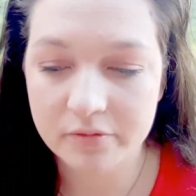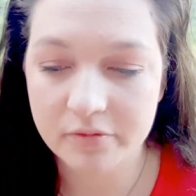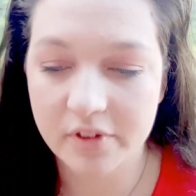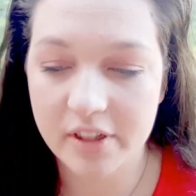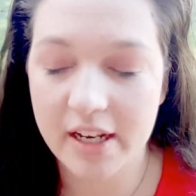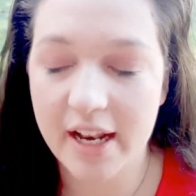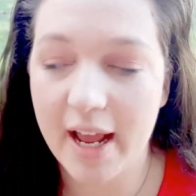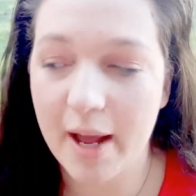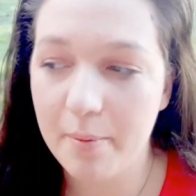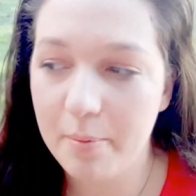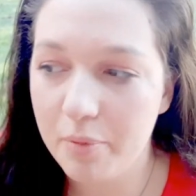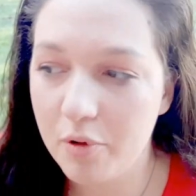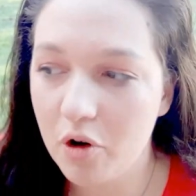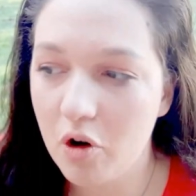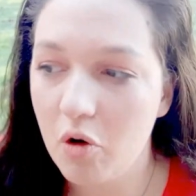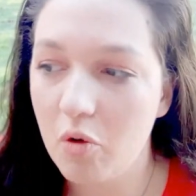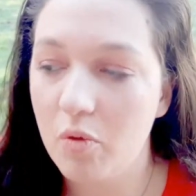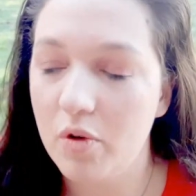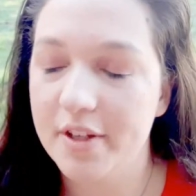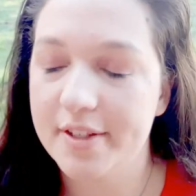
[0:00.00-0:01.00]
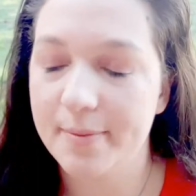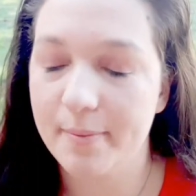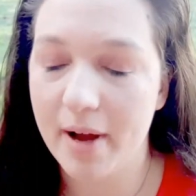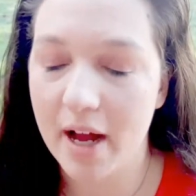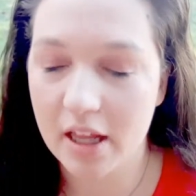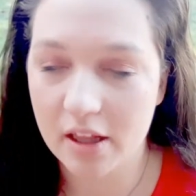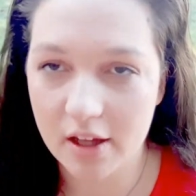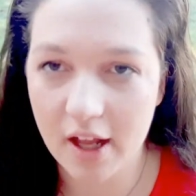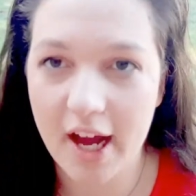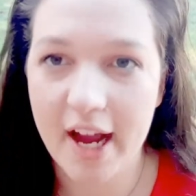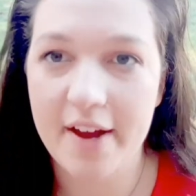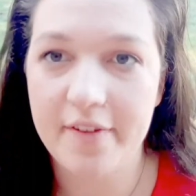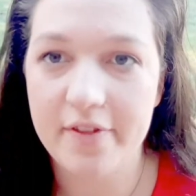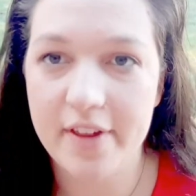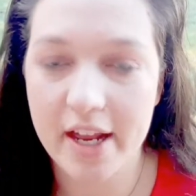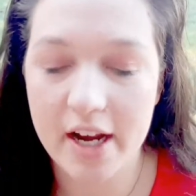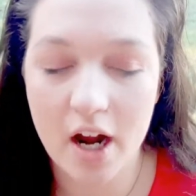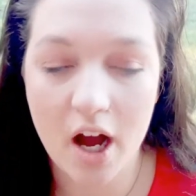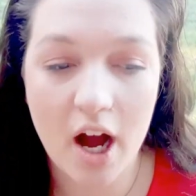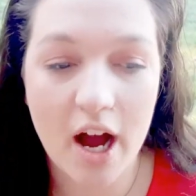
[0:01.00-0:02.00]
Netball was my life
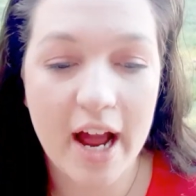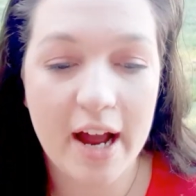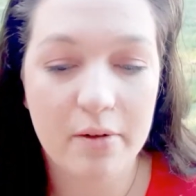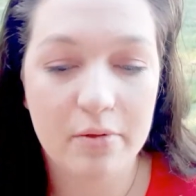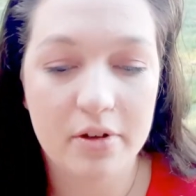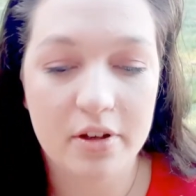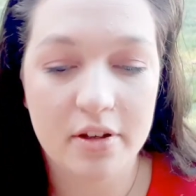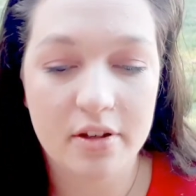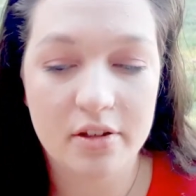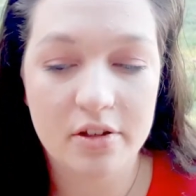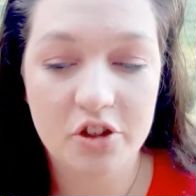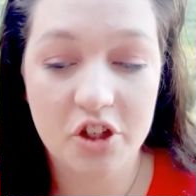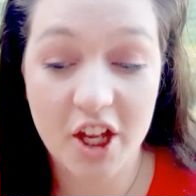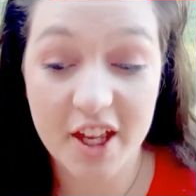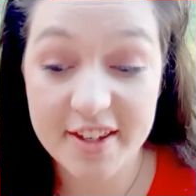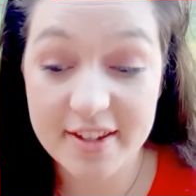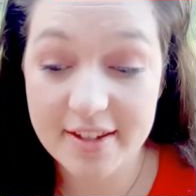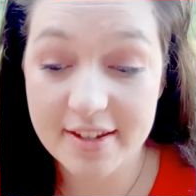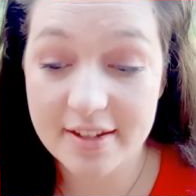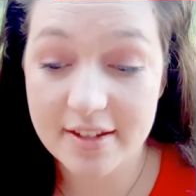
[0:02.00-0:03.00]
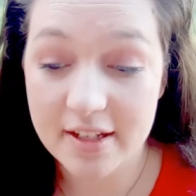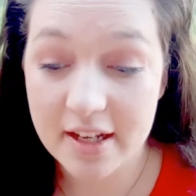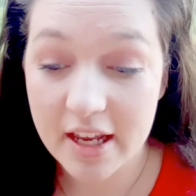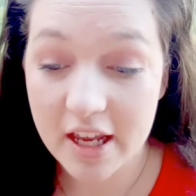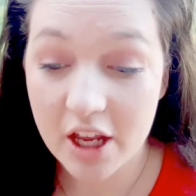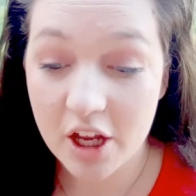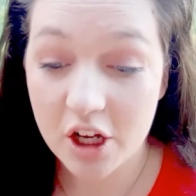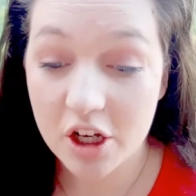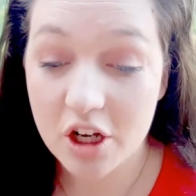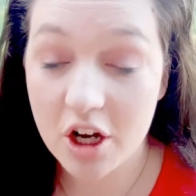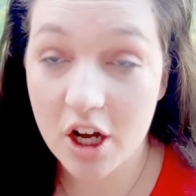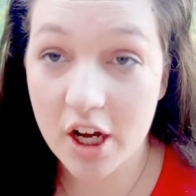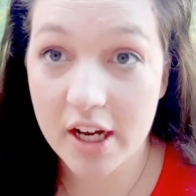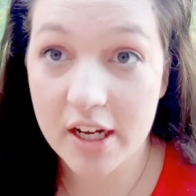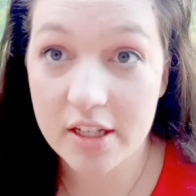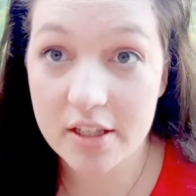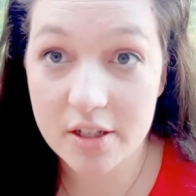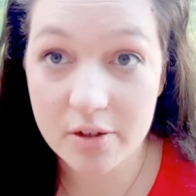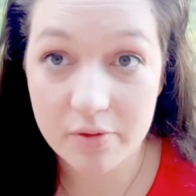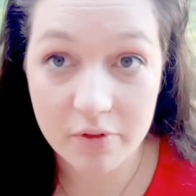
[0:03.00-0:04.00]
then. I just got
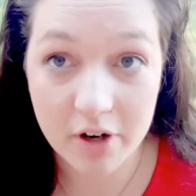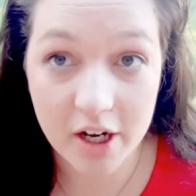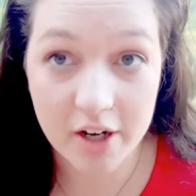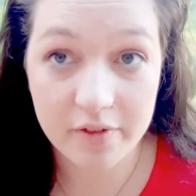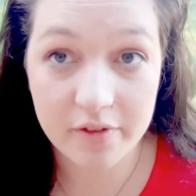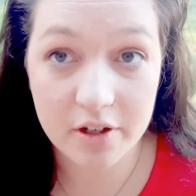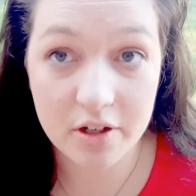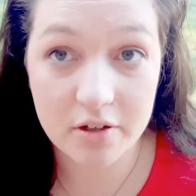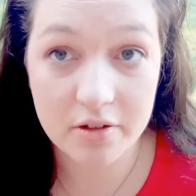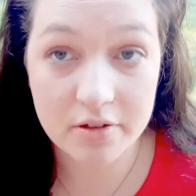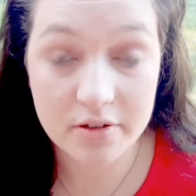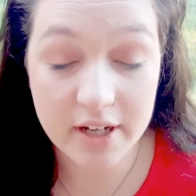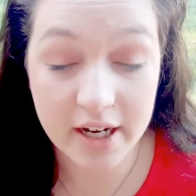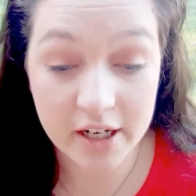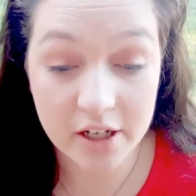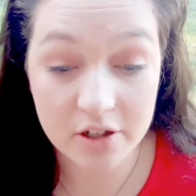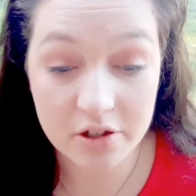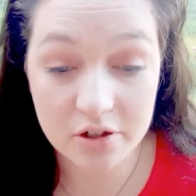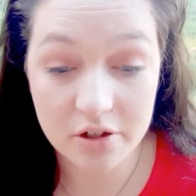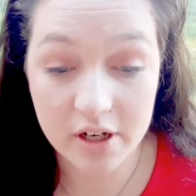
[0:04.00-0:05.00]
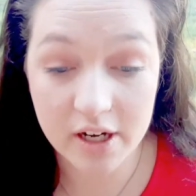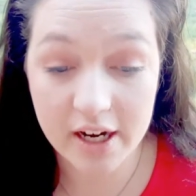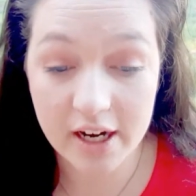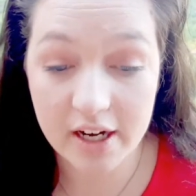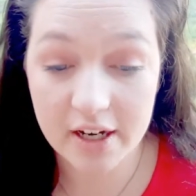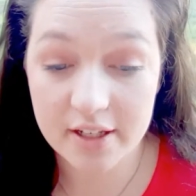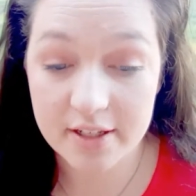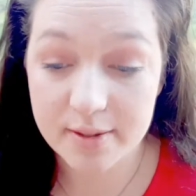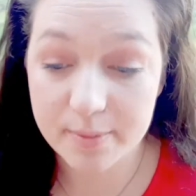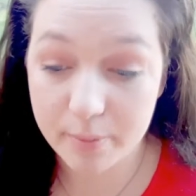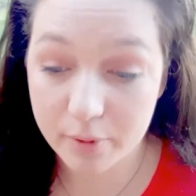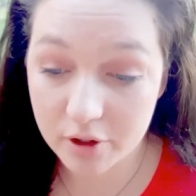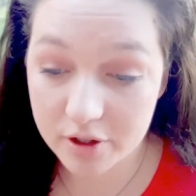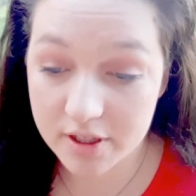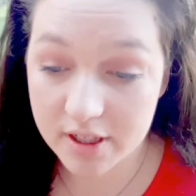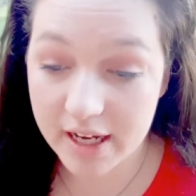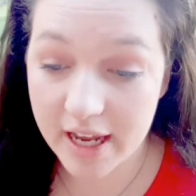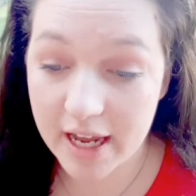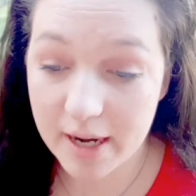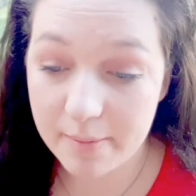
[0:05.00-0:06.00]
into Rowville Secondary Sports
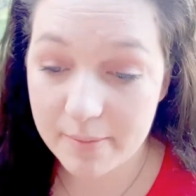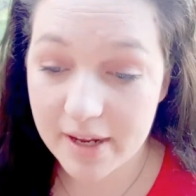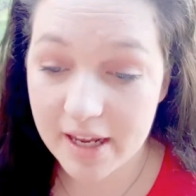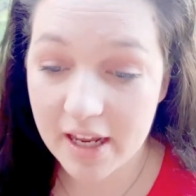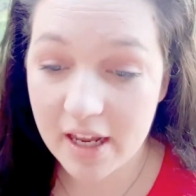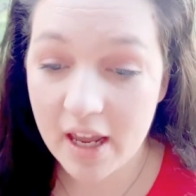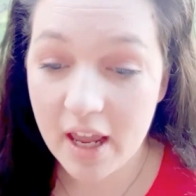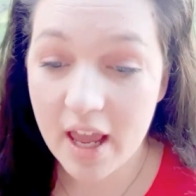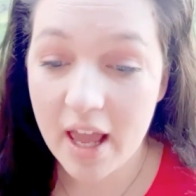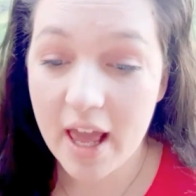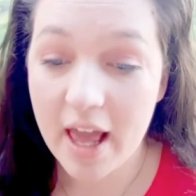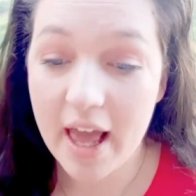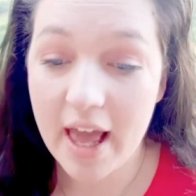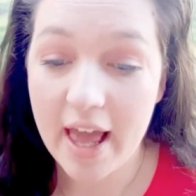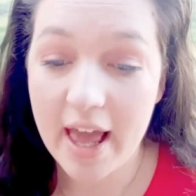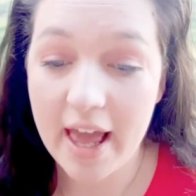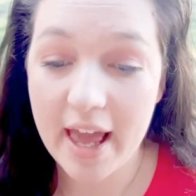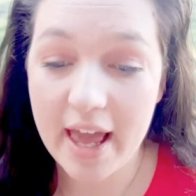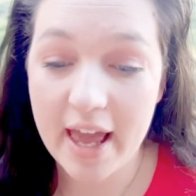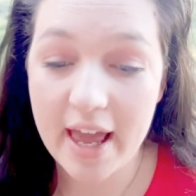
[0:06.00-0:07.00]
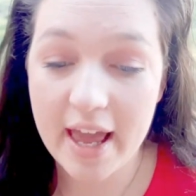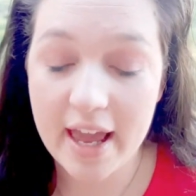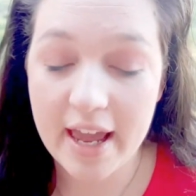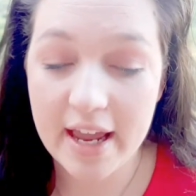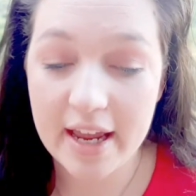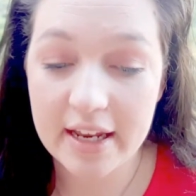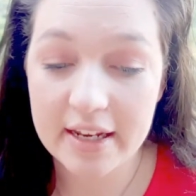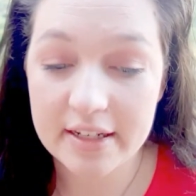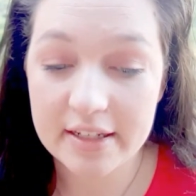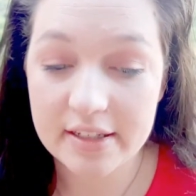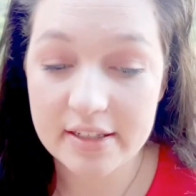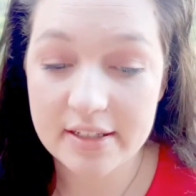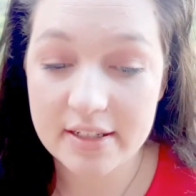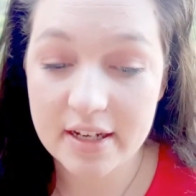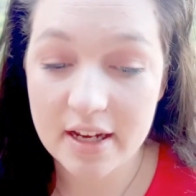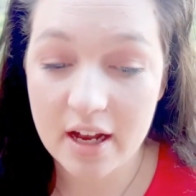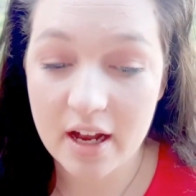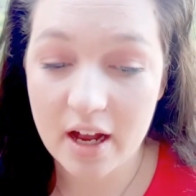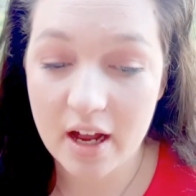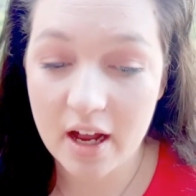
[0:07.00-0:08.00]
Academy, and
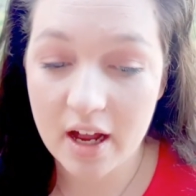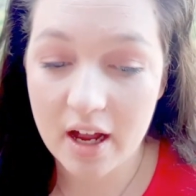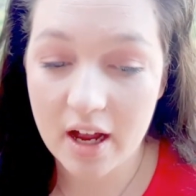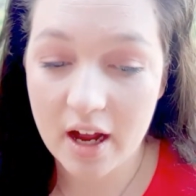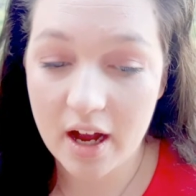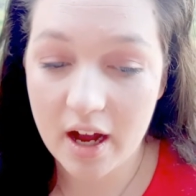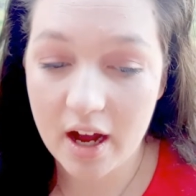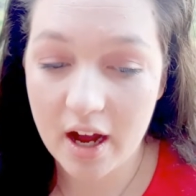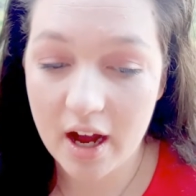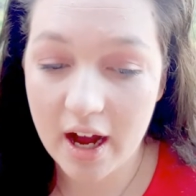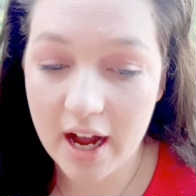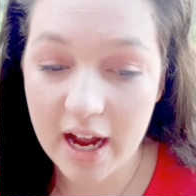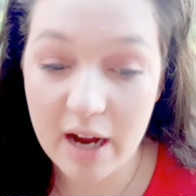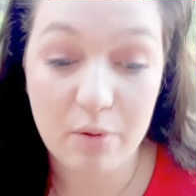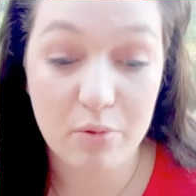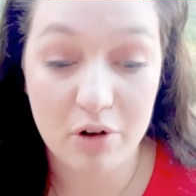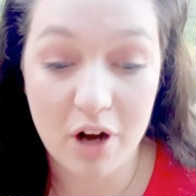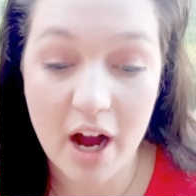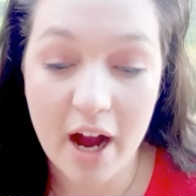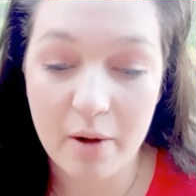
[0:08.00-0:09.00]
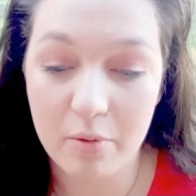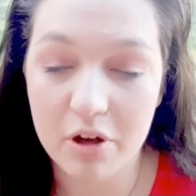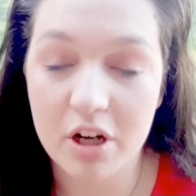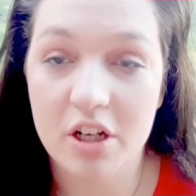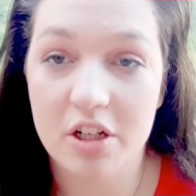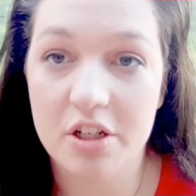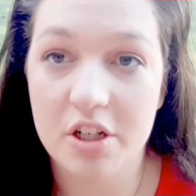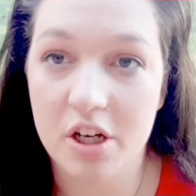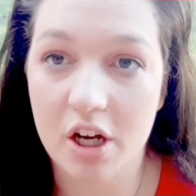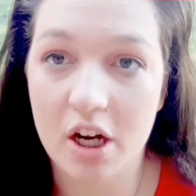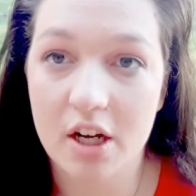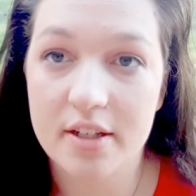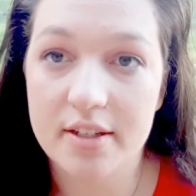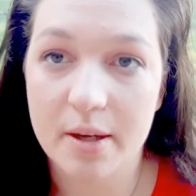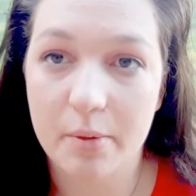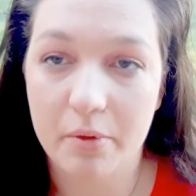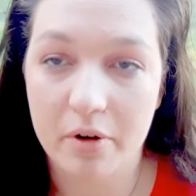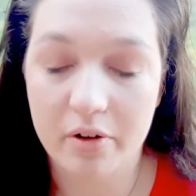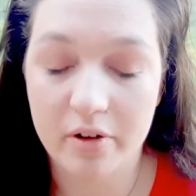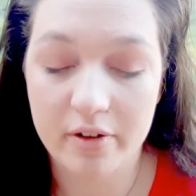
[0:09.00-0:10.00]
I wanted to go
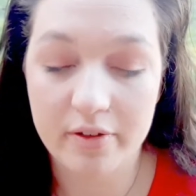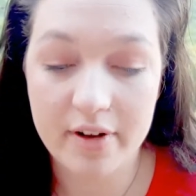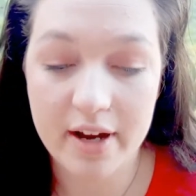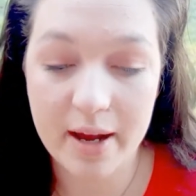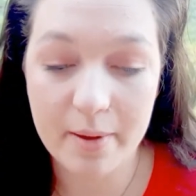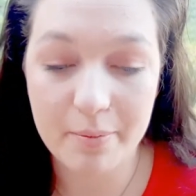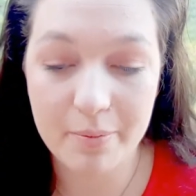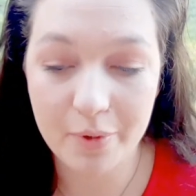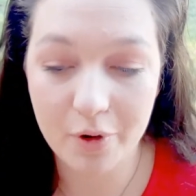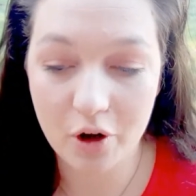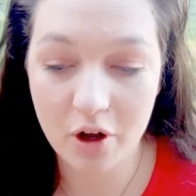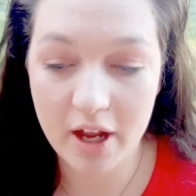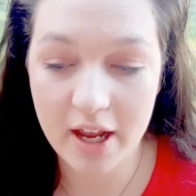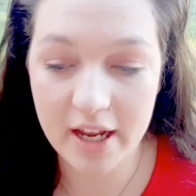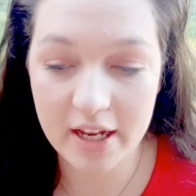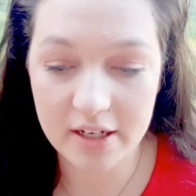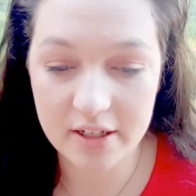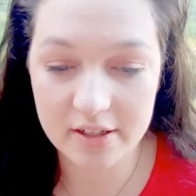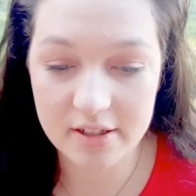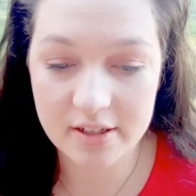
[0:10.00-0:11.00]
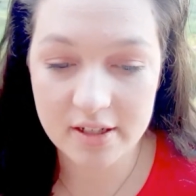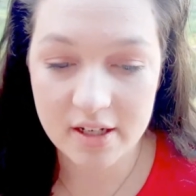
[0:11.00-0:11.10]
somewhere with netball, and